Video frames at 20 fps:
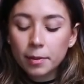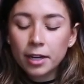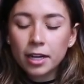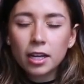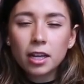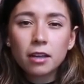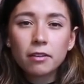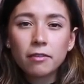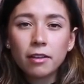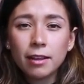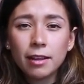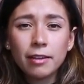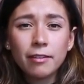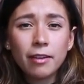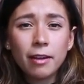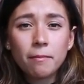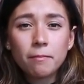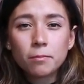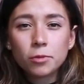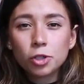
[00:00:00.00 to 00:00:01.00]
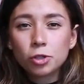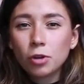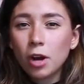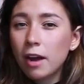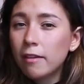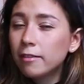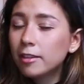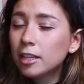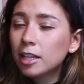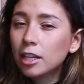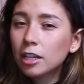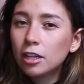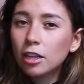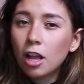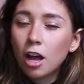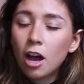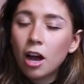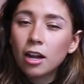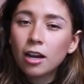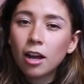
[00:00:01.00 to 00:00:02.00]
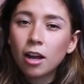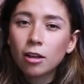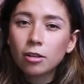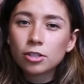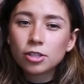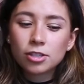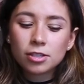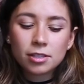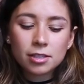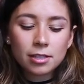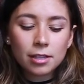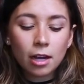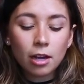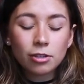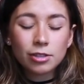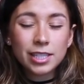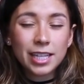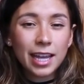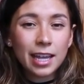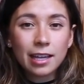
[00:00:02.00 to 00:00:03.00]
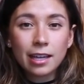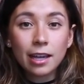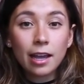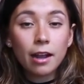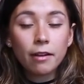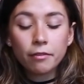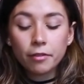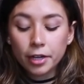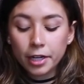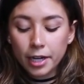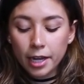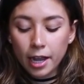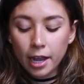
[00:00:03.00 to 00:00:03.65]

depending if, if I'm traveling a lot, I'll just, I'll take it every